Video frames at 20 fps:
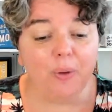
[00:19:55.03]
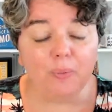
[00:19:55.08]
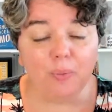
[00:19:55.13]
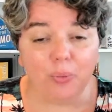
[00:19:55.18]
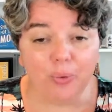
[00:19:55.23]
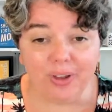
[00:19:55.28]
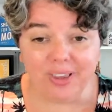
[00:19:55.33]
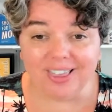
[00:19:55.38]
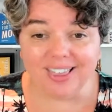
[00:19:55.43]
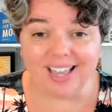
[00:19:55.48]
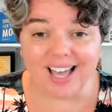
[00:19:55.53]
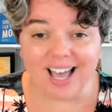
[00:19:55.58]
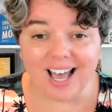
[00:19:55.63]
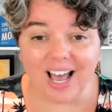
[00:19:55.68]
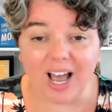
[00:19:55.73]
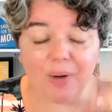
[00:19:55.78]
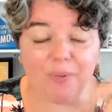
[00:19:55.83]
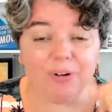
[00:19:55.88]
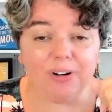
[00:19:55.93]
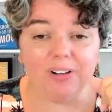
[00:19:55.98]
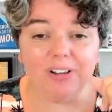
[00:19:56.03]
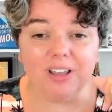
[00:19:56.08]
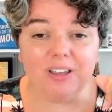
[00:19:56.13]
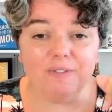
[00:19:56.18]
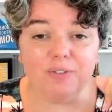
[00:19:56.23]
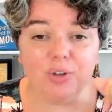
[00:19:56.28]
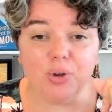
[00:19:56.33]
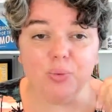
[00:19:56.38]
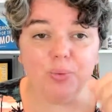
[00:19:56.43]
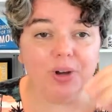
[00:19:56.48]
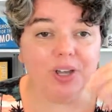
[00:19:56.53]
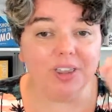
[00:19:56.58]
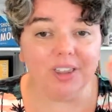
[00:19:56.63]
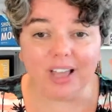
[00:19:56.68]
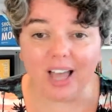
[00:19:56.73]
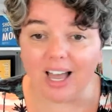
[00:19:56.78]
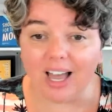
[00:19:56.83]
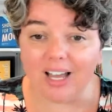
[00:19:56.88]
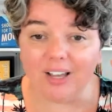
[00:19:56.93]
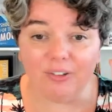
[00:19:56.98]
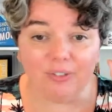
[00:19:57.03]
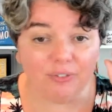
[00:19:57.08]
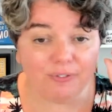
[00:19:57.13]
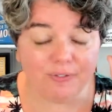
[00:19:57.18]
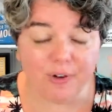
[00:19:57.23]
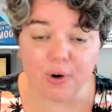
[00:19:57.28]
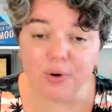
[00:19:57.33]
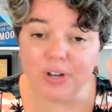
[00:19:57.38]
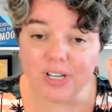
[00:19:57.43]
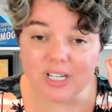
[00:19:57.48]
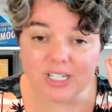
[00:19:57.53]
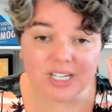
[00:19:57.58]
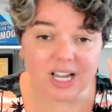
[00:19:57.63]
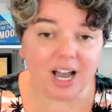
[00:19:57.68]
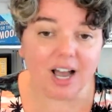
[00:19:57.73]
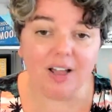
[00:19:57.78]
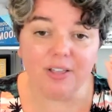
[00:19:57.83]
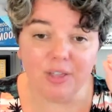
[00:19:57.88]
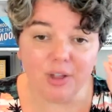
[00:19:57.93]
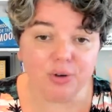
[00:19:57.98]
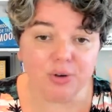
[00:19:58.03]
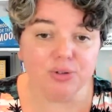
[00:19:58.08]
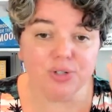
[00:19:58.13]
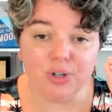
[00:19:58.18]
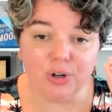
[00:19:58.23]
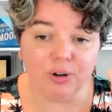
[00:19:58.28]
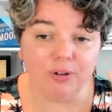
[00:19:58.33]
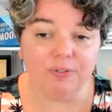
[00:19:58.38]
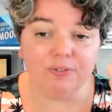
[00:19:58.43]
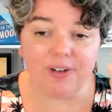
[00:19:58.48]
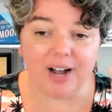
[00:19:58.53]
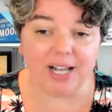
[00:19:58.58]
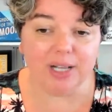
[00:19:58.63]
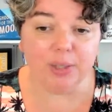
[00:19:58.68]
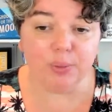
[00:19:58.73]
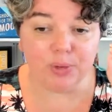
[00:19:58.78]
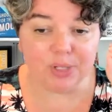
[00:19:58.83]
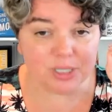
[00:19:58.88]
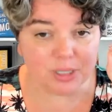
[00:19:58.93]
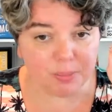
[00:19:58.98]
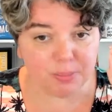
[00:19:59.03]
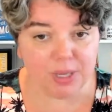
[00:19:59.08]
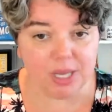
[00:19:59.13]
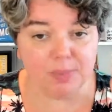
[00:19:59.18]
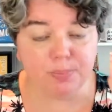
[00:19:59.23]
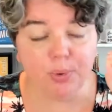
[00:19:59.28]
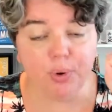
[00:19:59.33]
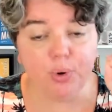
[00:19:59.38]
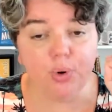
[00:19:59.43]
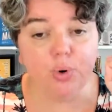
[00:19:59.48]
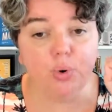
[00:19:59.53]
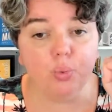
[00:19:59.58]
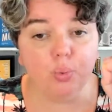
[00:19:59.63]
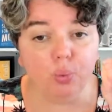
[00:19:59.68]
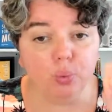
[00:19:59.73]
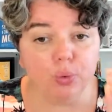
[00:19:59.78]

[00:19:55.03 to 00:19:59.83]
With that, I want to leave you with, guys, focus on those good followers, the people who